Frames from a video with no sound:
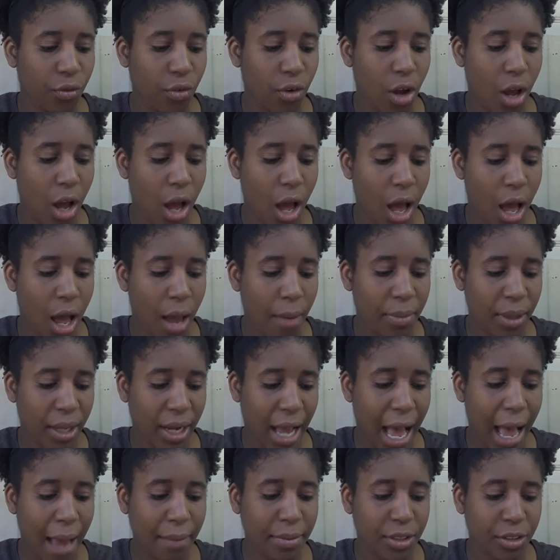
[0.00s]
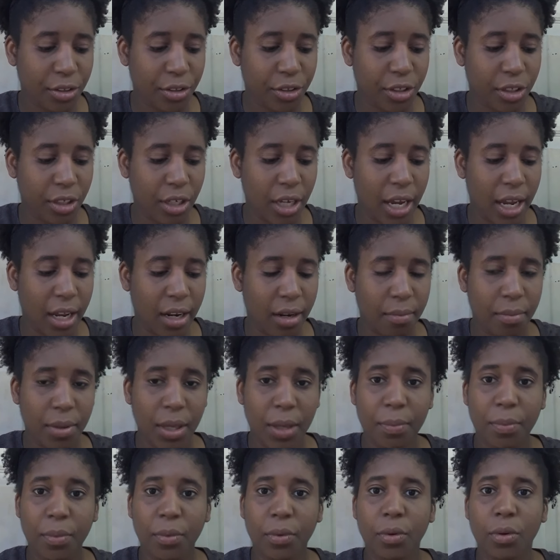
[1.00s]
The cops are in
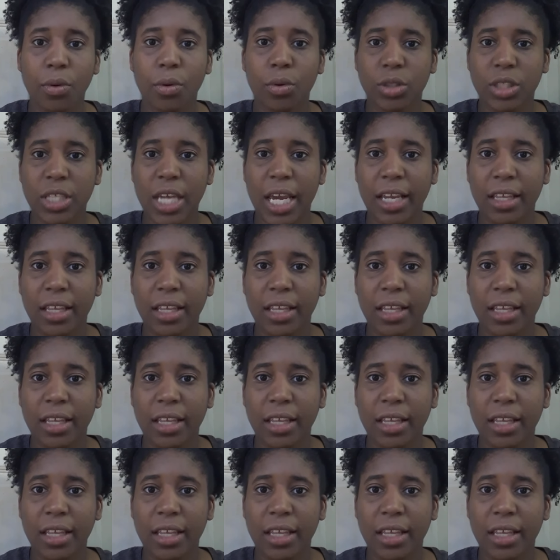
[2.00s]
people who